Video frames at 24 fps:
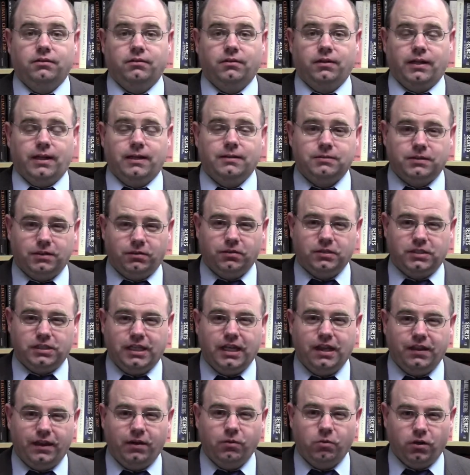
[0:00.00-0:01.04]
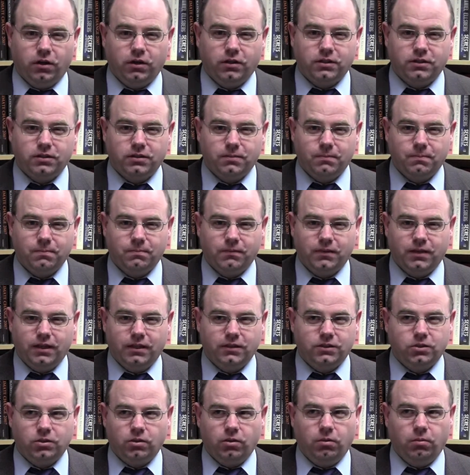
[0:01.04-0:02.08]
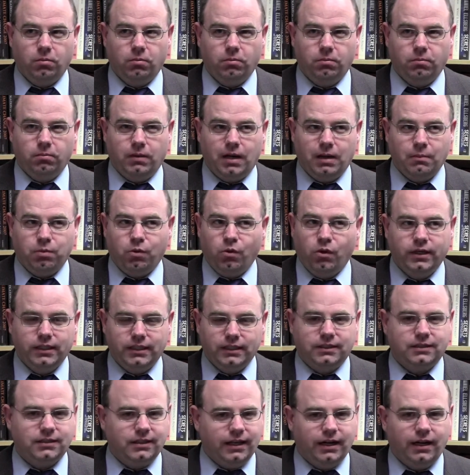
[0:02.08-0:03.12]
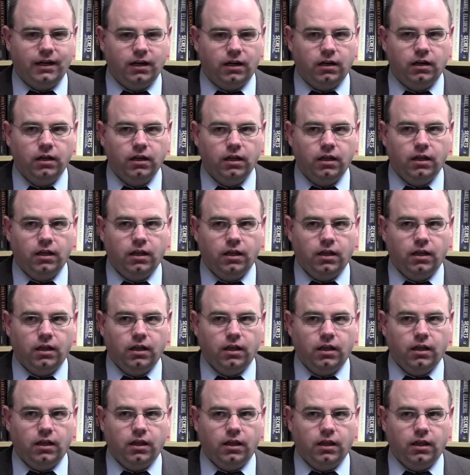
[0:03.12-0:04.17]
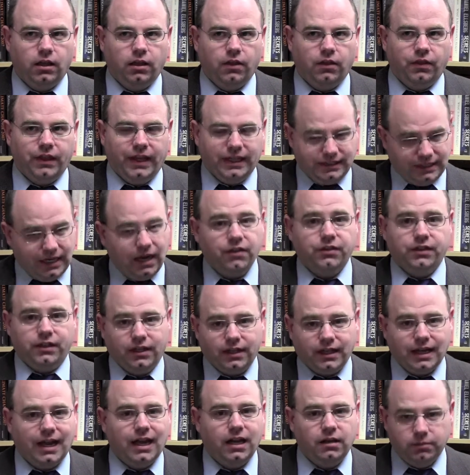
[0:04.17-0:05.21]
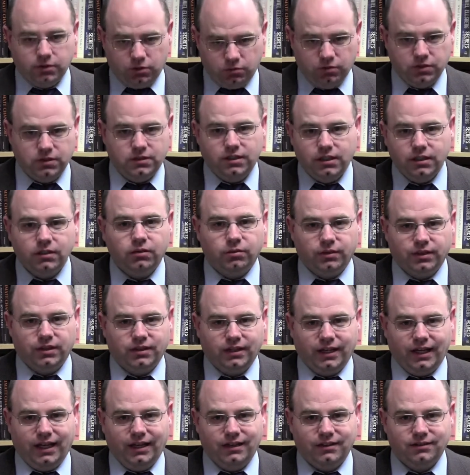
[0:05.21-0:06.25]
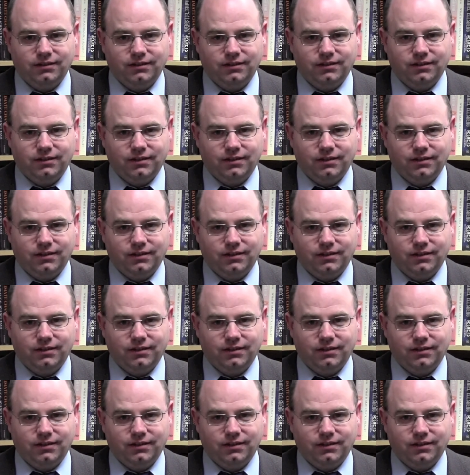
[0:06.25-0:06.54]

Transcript: Okay, does everyone see how that works? And so my point is there, that's how the economist would deal with that.